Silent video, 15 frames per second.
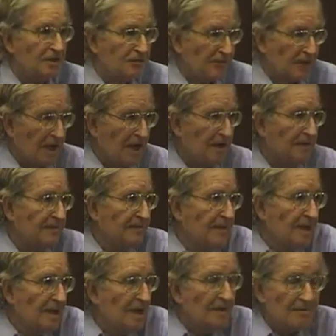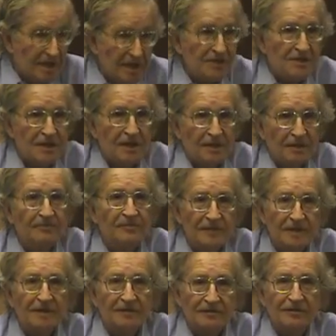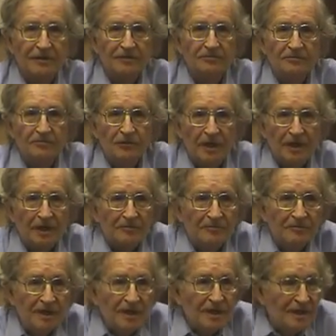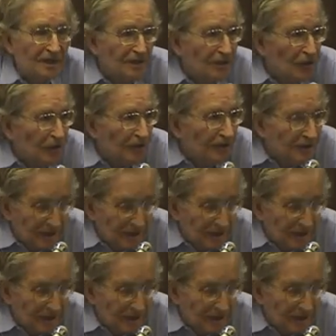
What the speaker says: But it's there. You know, if you want to look, you can discover it.